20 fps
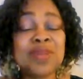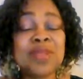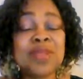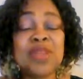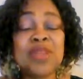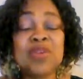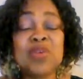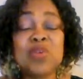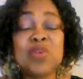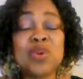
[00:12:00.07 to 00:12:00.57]
by
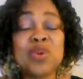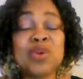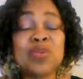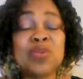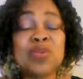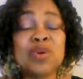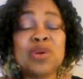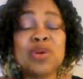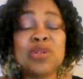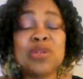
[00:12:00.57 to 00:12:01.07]
hearing the word
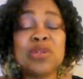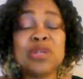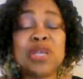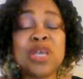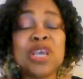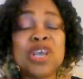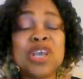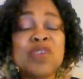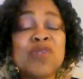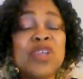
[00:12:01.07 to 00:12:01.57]
of God.
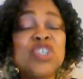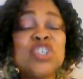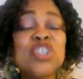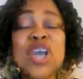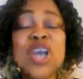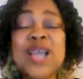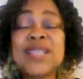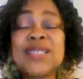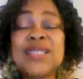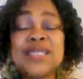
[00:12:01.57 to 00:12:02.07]

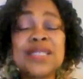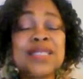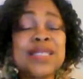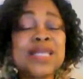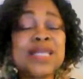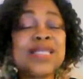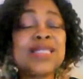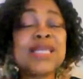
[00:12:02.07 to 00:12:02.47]
Rejoice this day,